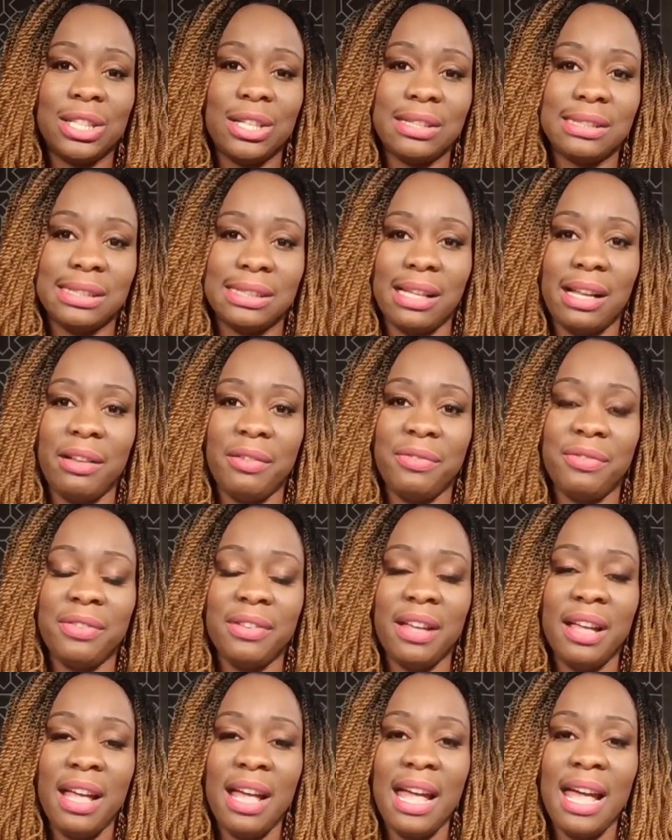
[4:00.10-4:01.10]
to yourself
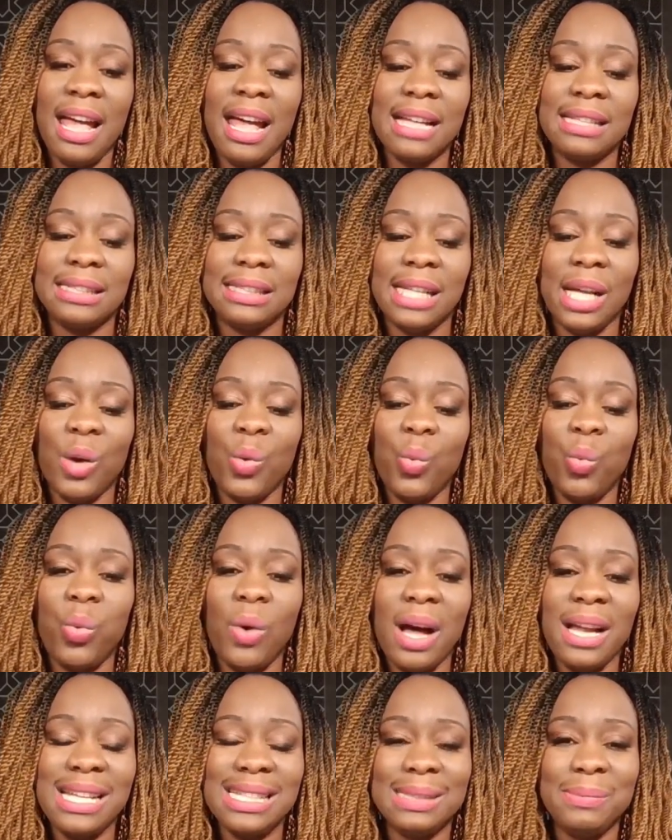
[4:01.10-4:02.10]
and say,
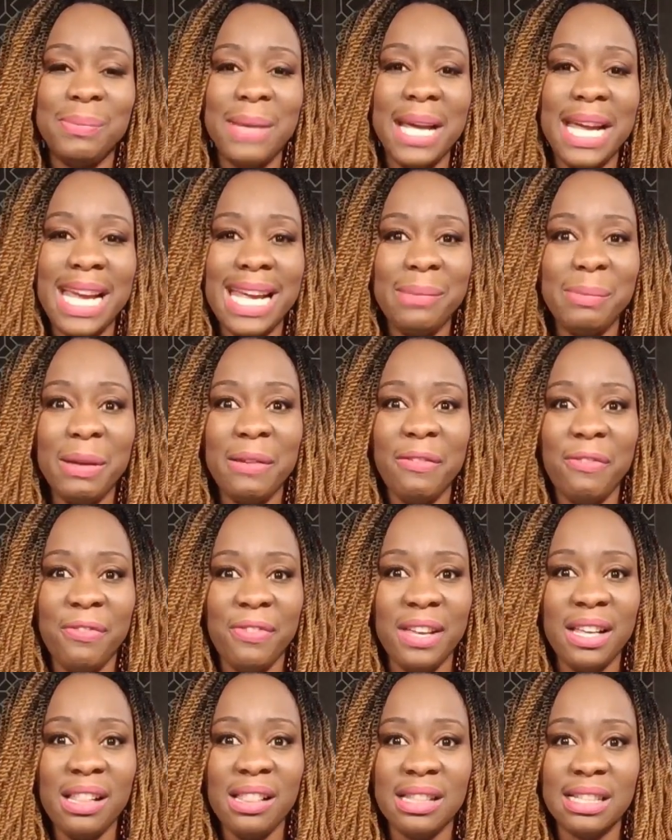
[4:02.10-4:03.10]
what is making me
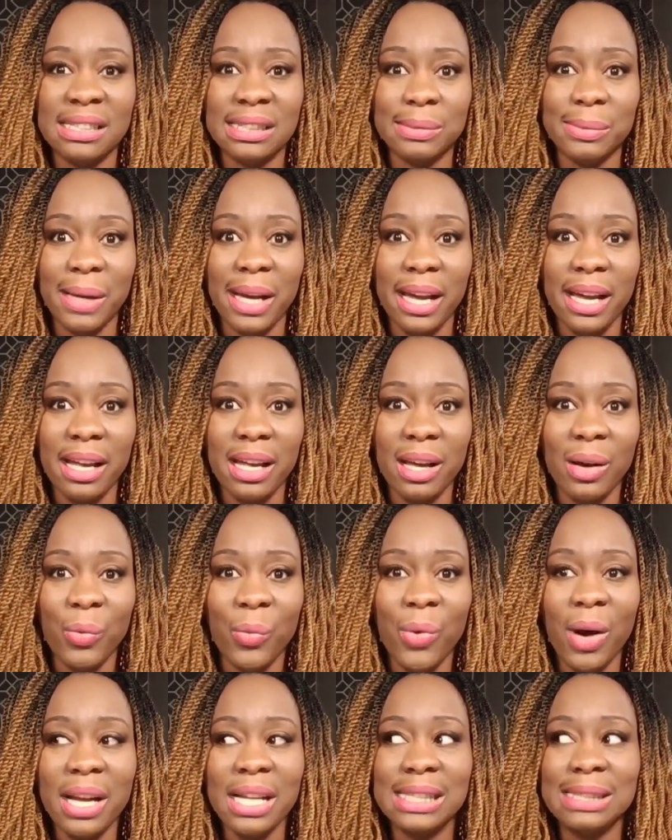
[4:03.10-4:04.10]
feel this way?
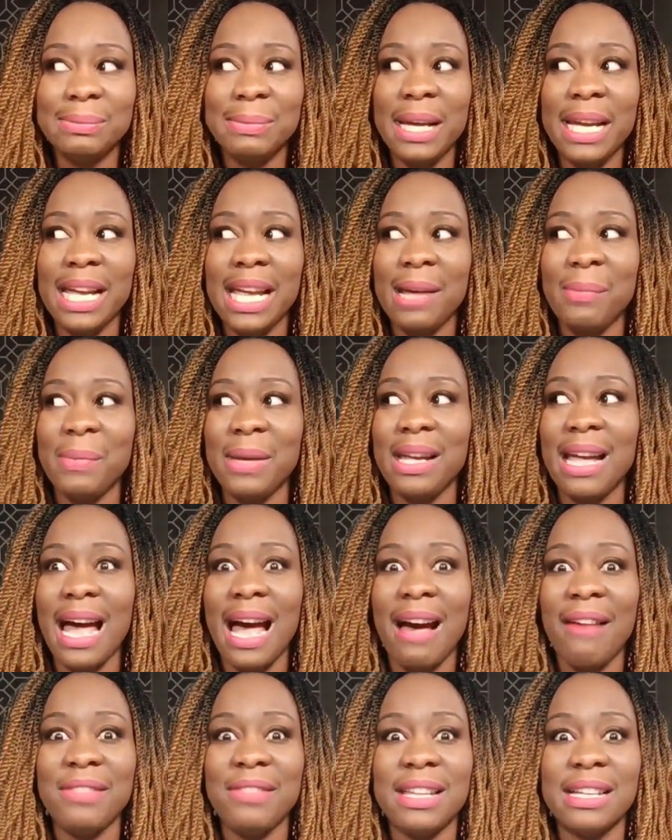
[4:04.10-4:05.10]
What is making me
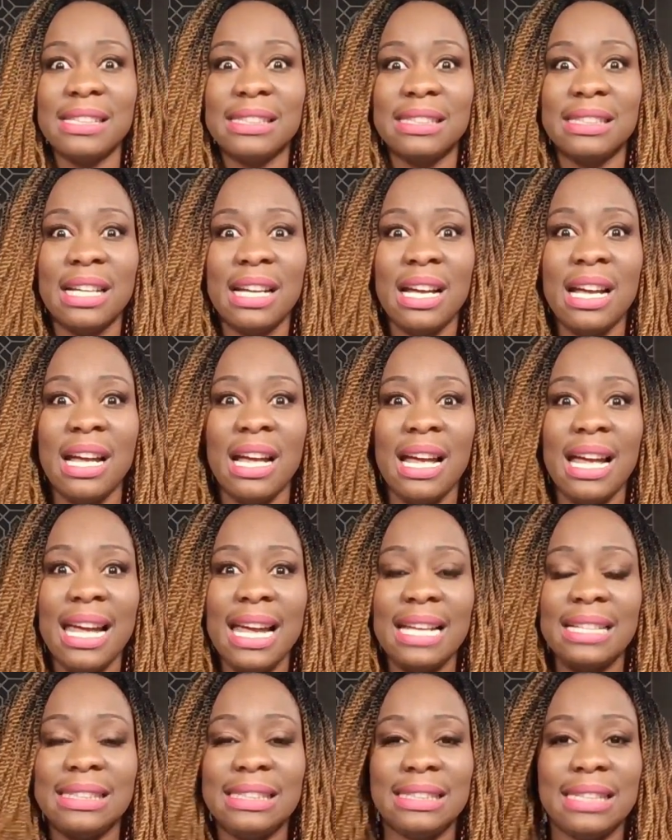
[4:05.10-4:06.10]
have this
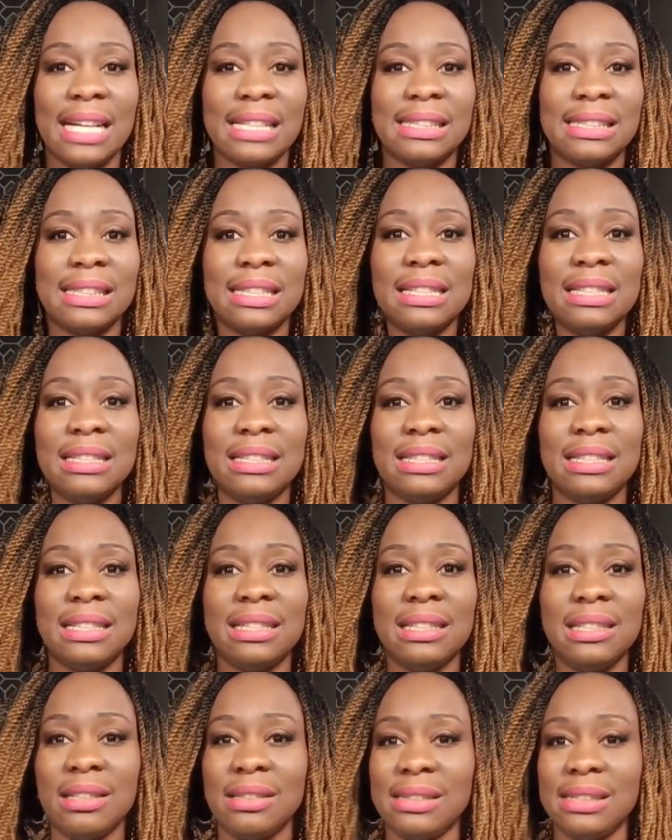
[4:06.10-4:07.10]
incessant
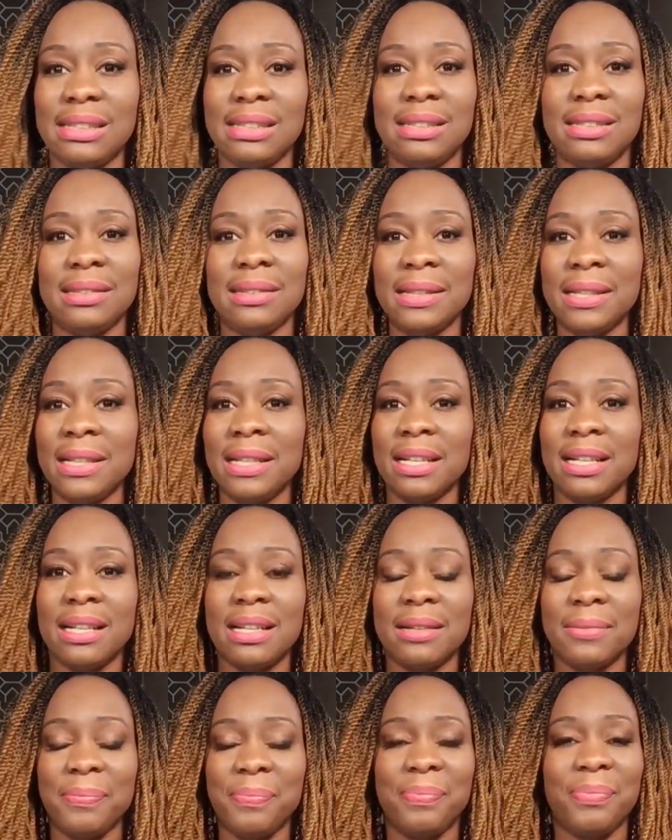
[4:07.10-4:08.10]
just
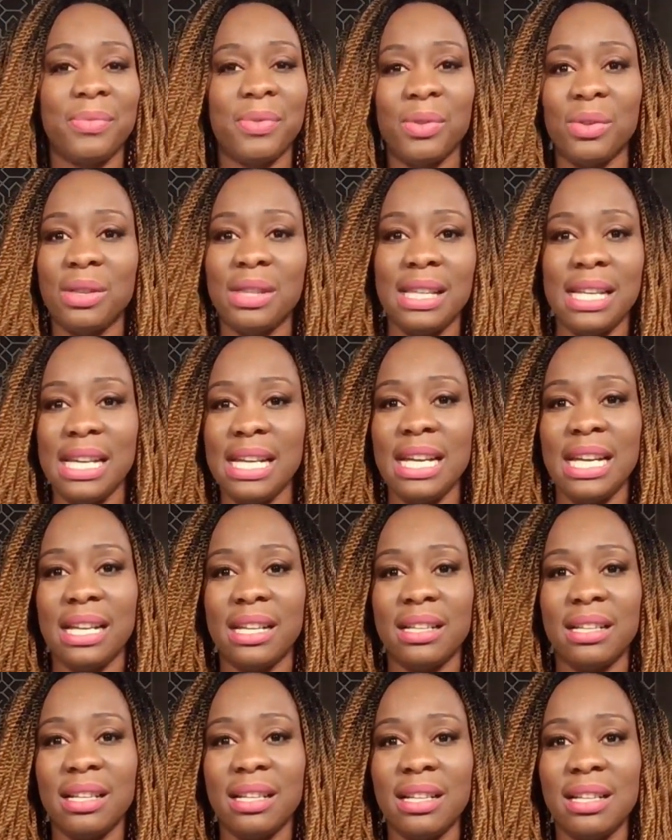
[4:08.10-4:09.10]

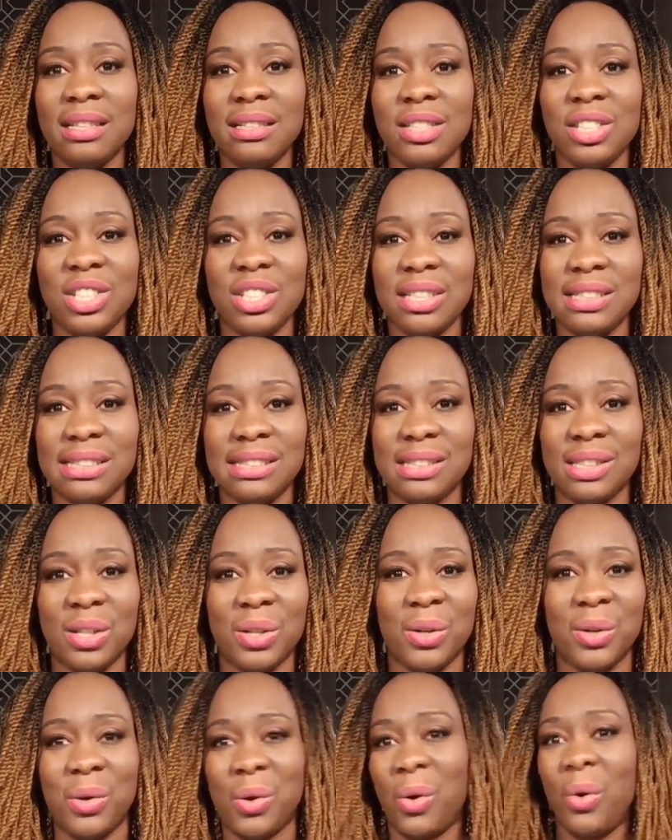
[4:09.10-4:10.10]
need to just
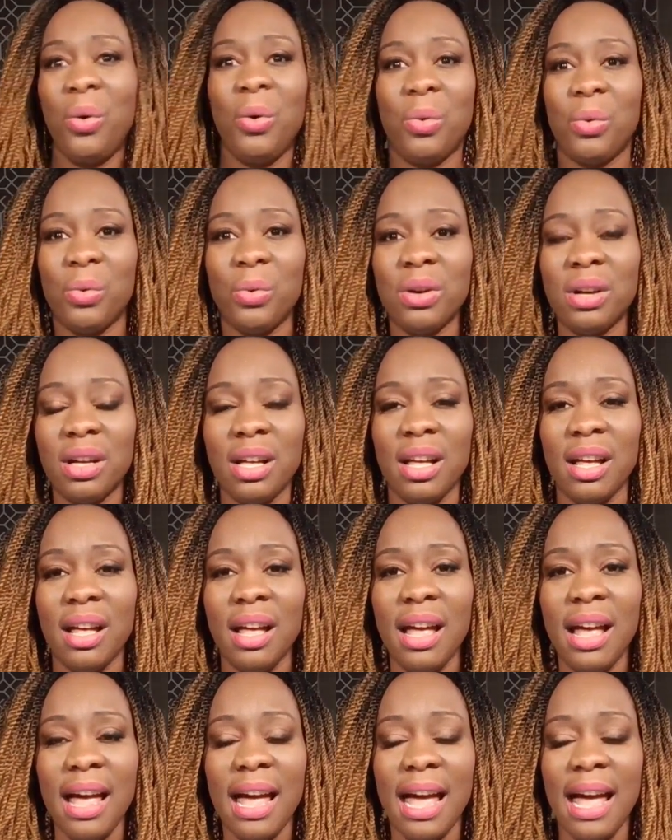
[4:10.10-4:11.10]
go?
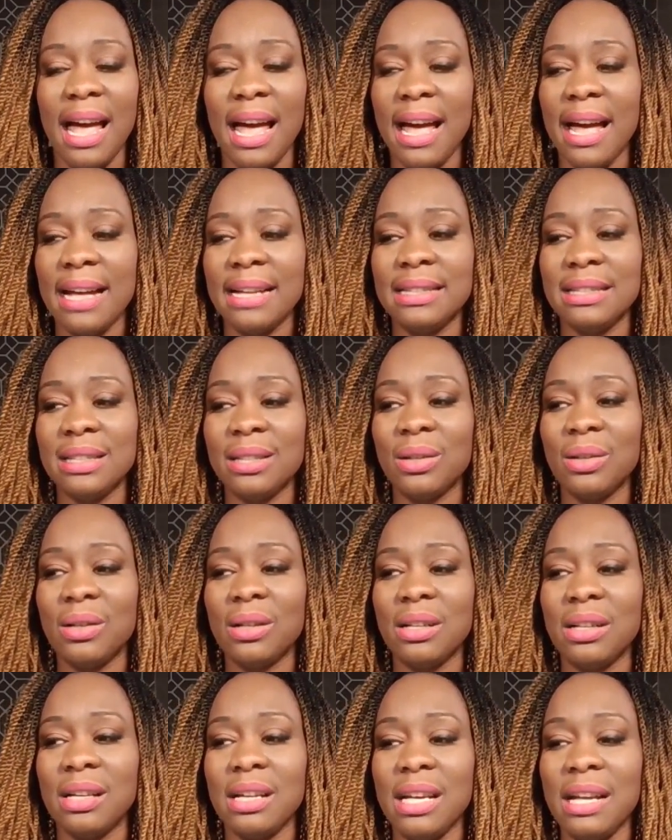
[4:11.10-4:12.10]
And
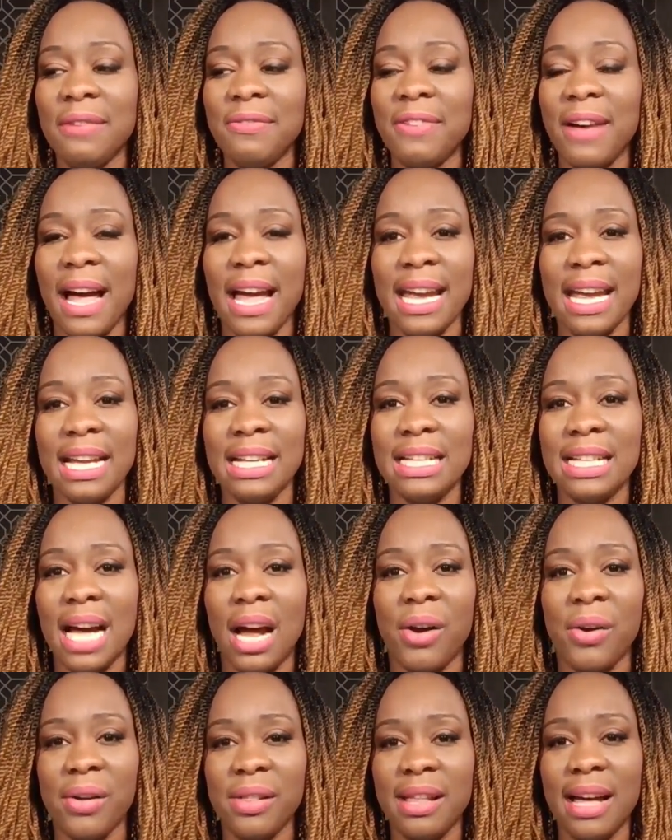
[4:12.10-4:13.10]
if I can
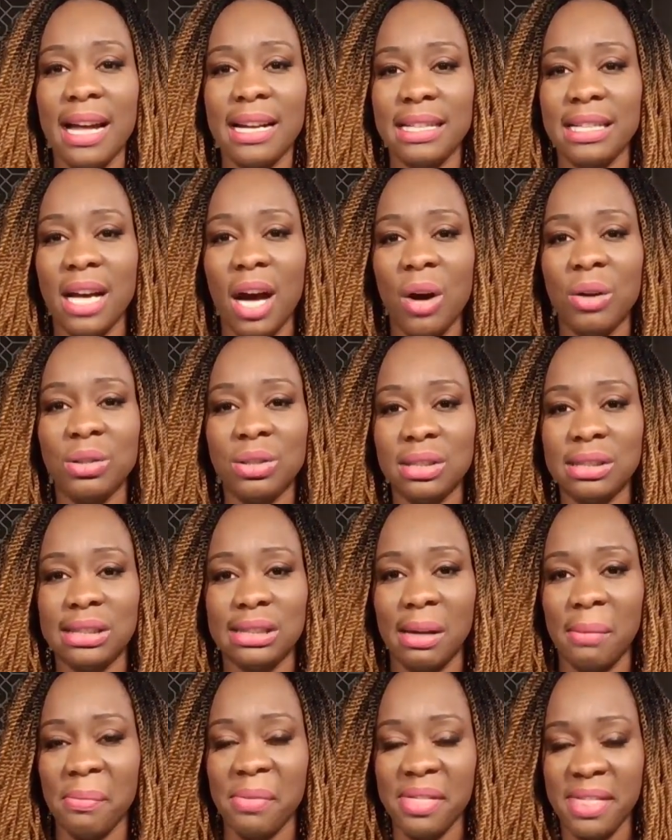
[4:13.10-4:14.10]
narrow that down to
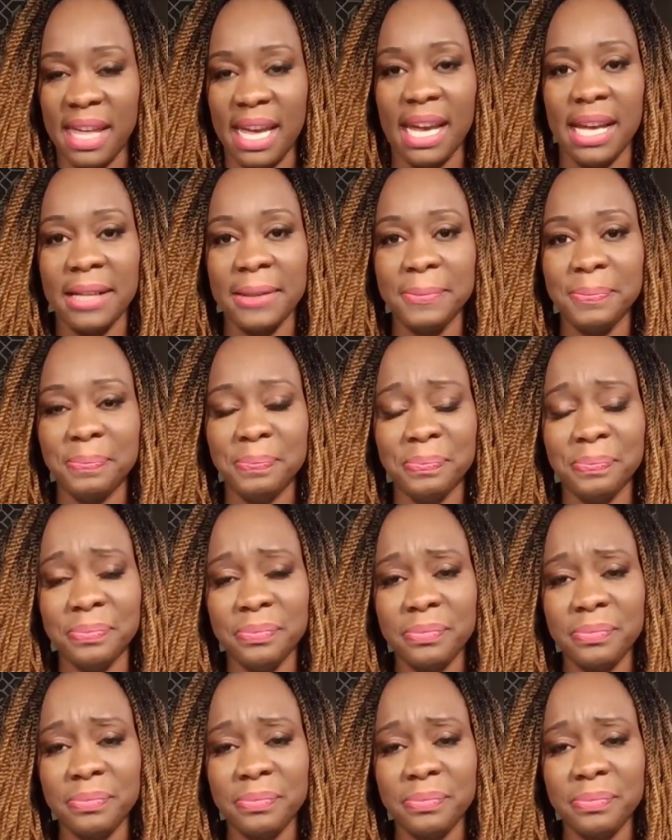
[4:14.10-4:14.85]
something,